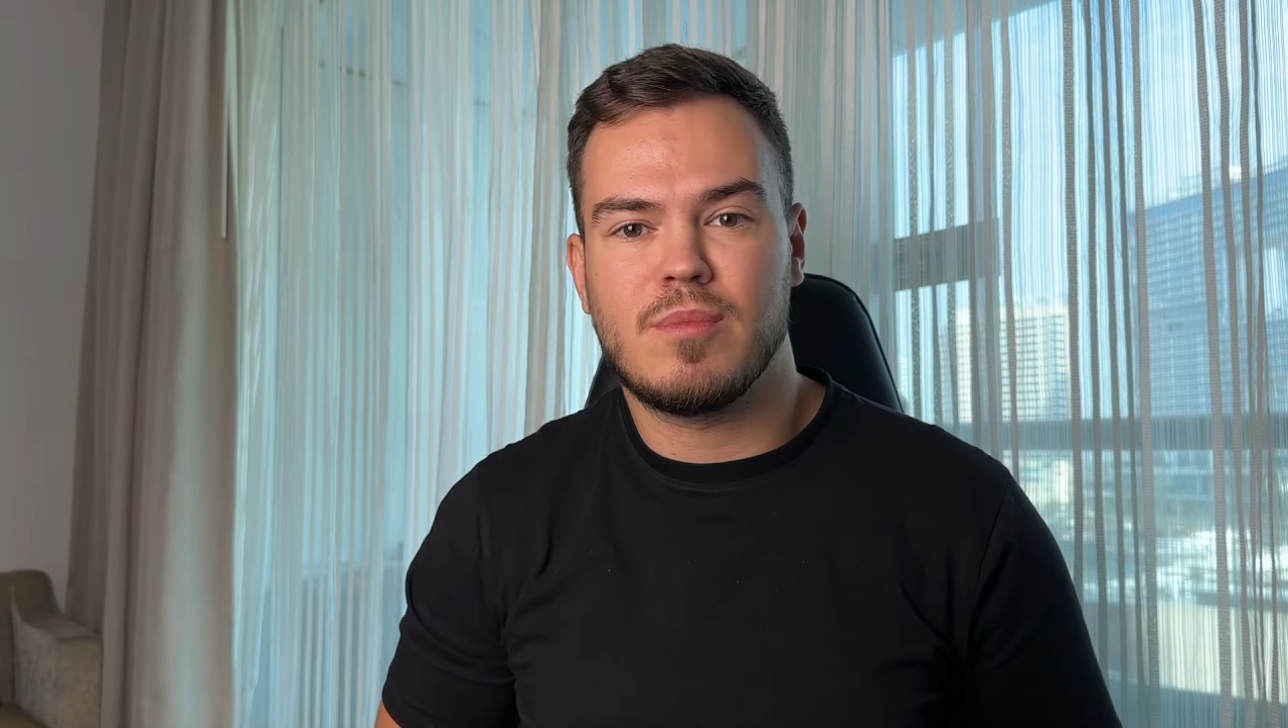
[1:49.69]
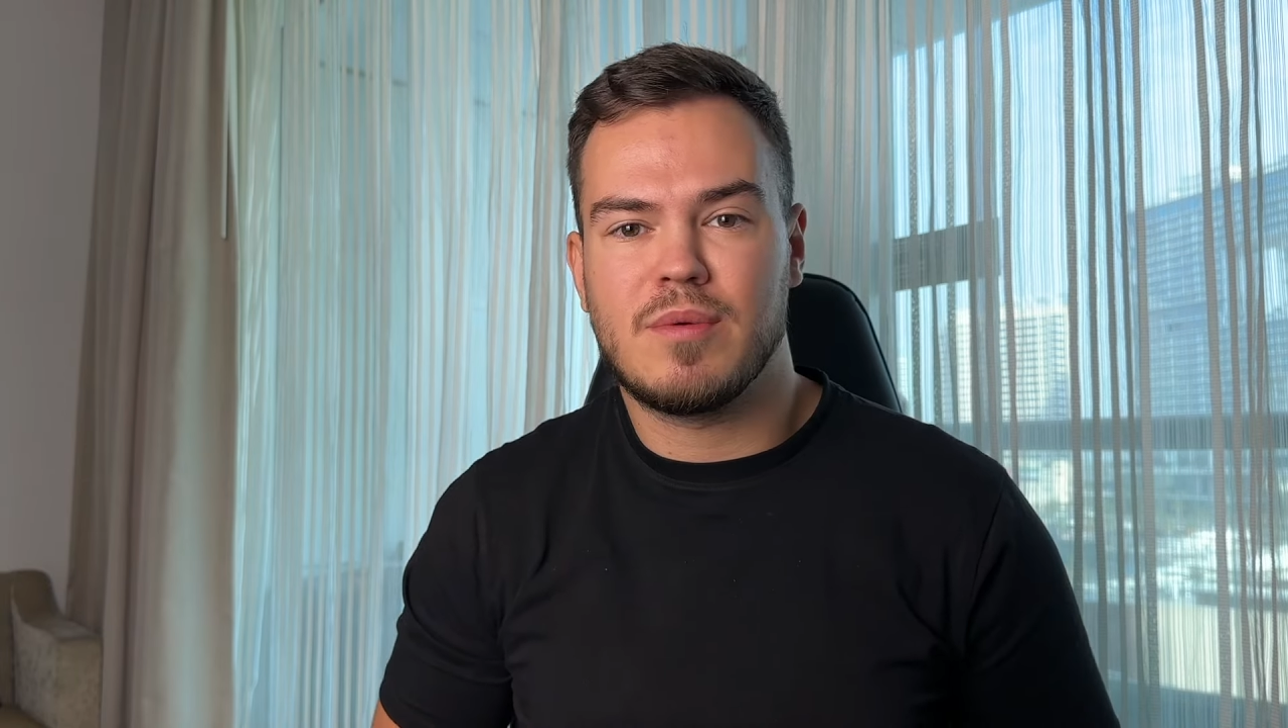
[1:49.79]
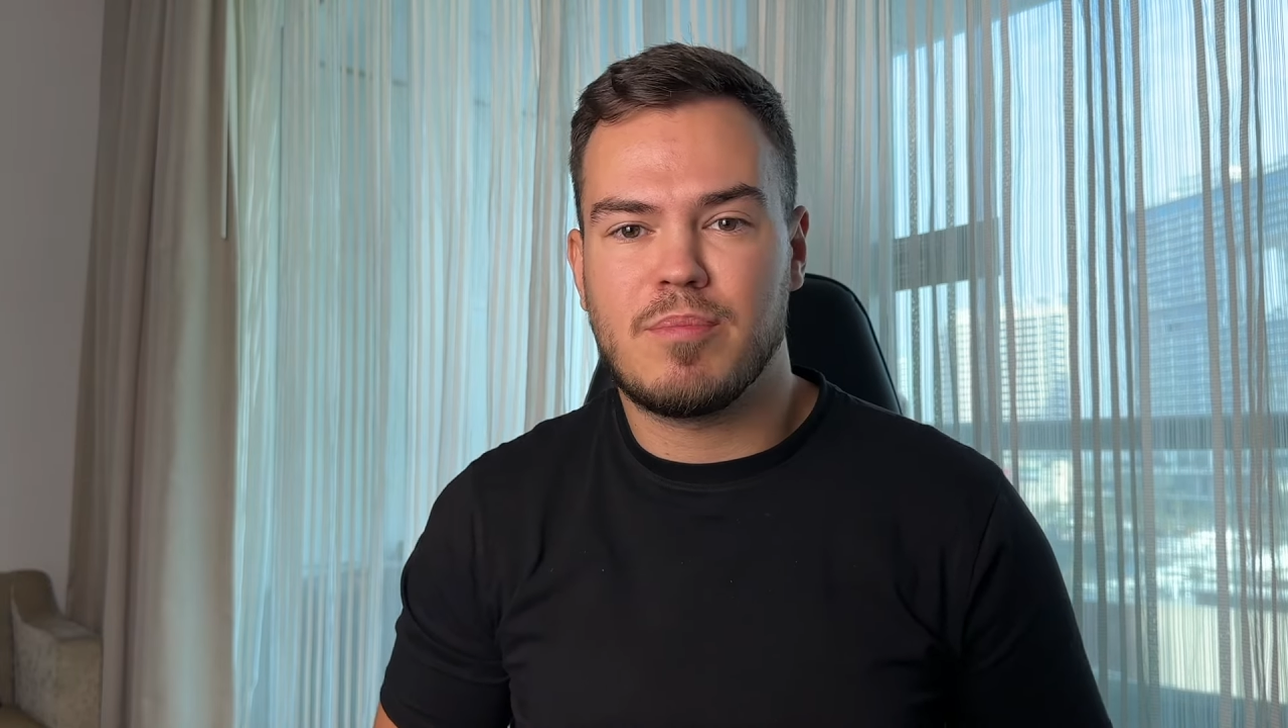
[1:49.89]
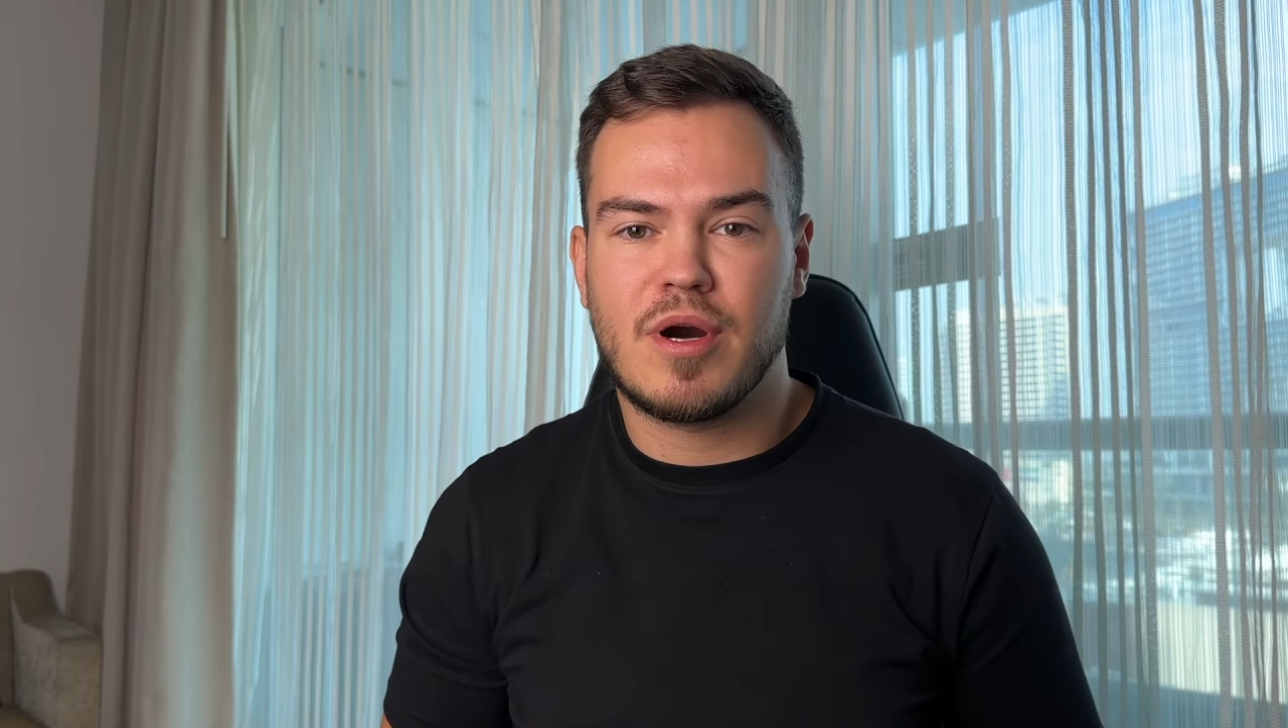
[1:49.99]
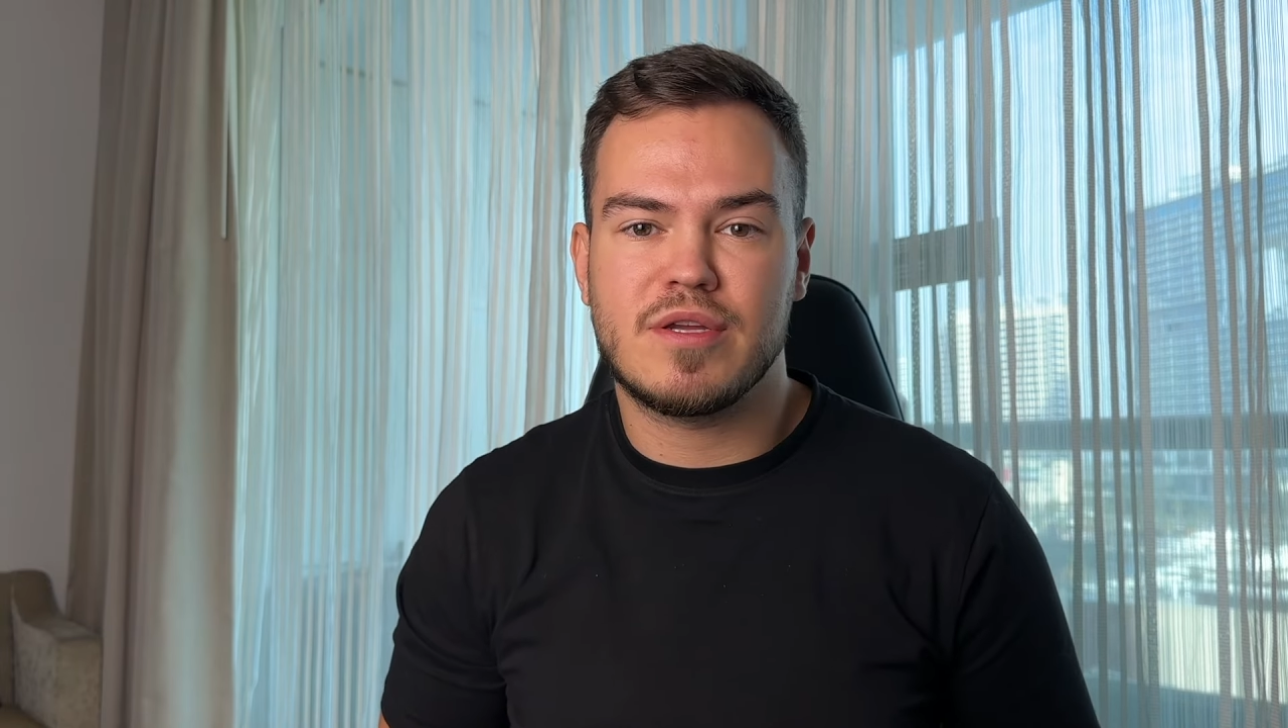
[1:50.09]

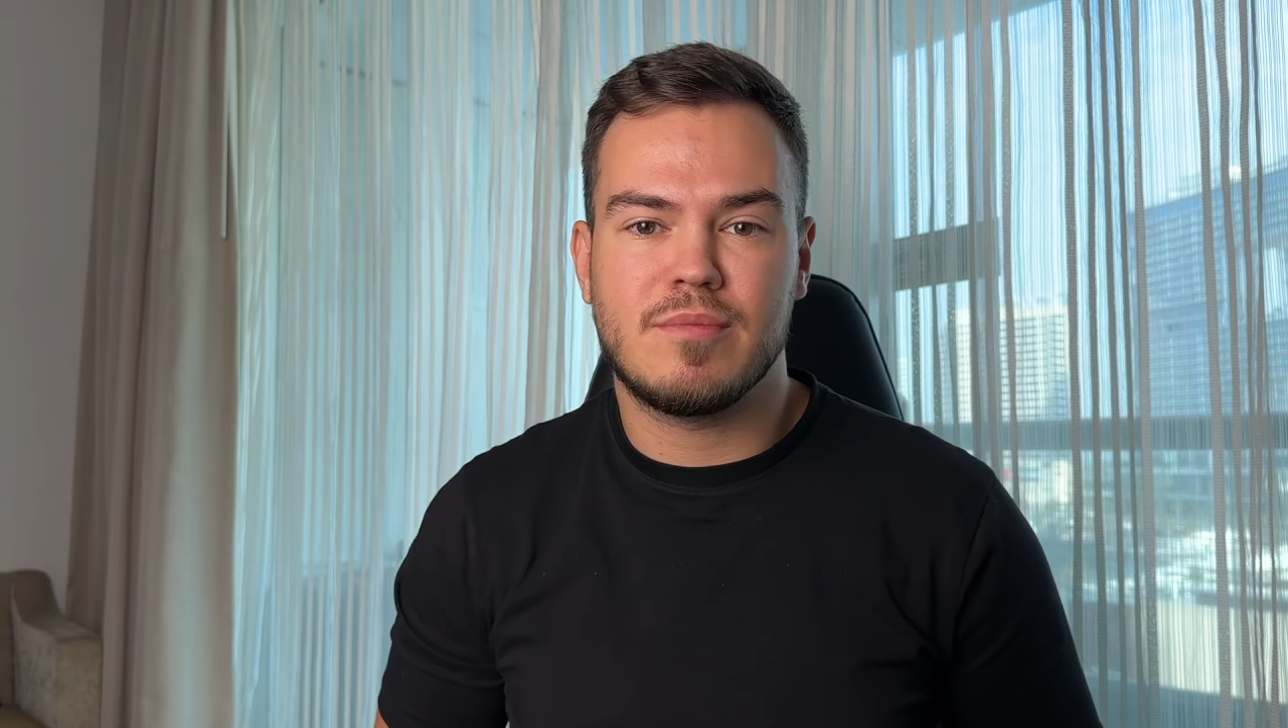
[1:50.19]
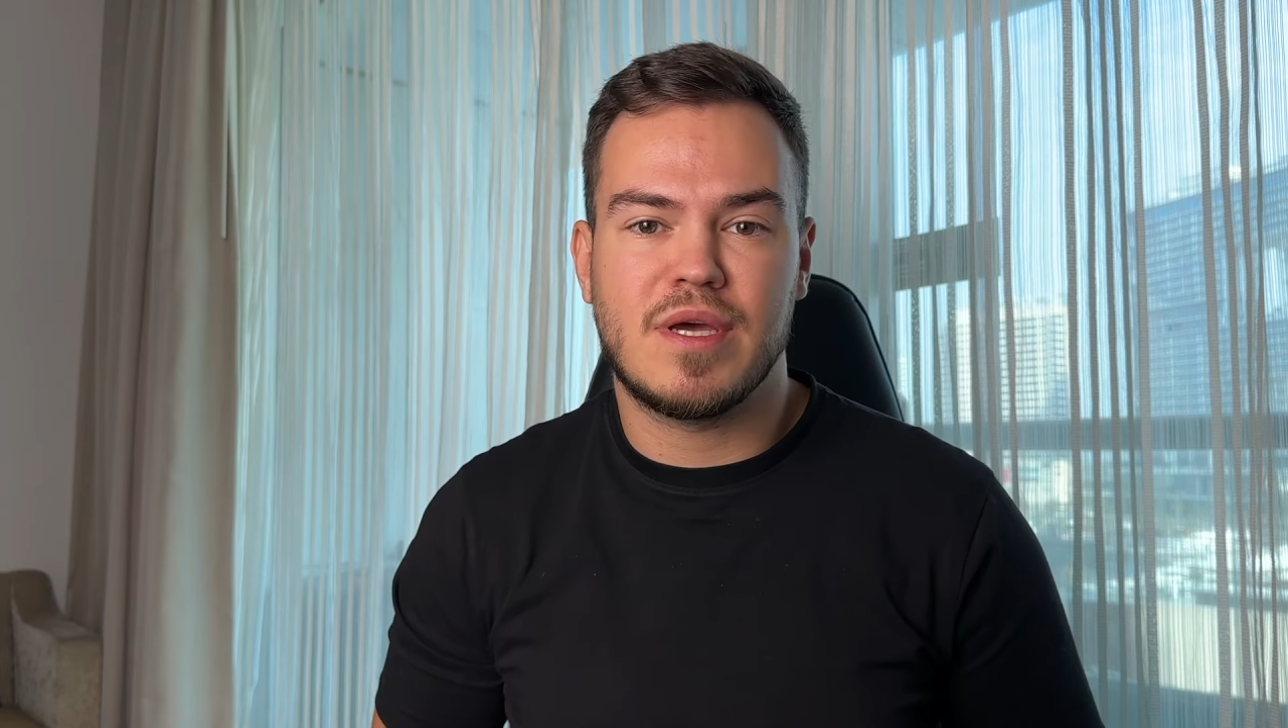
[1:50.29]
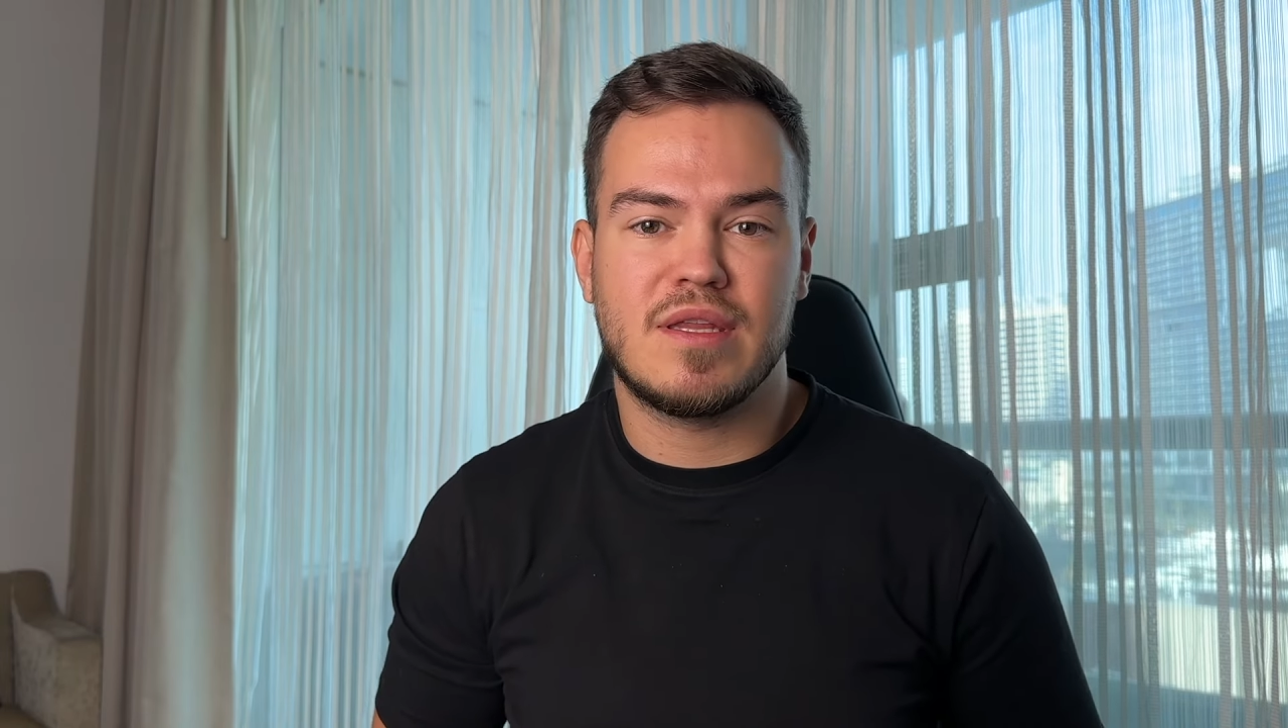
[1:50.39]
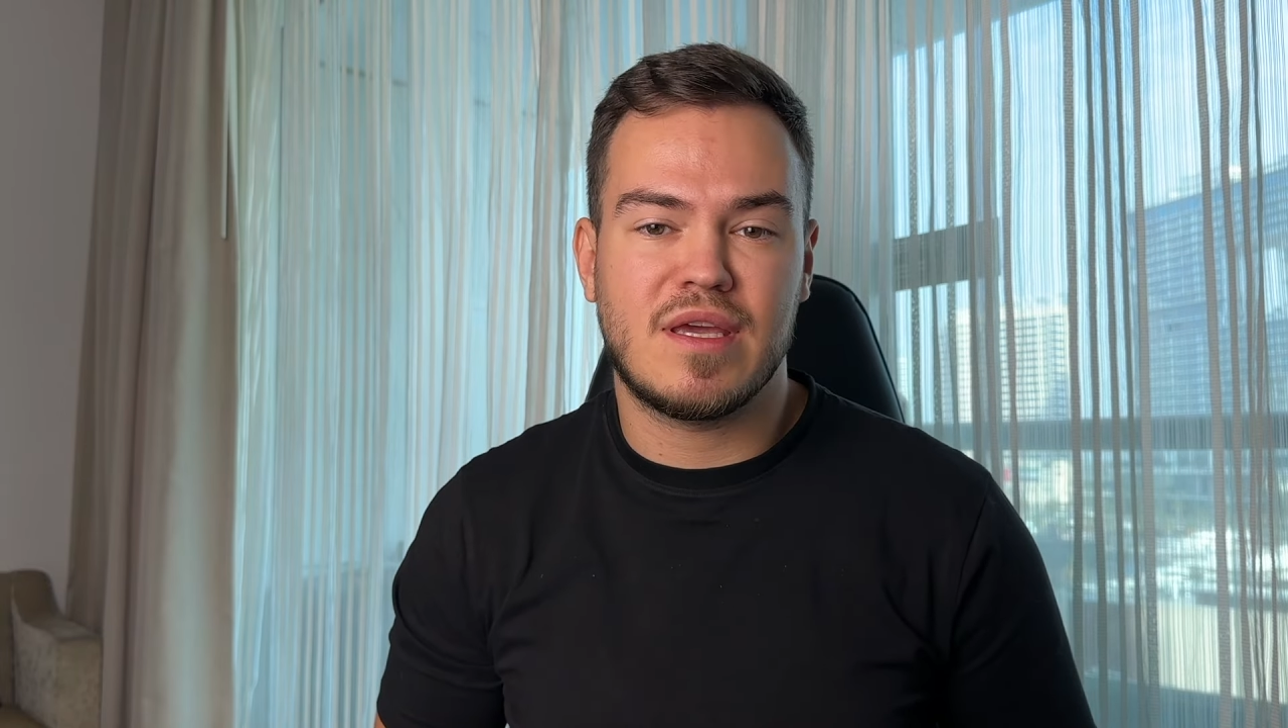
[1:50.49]
apartment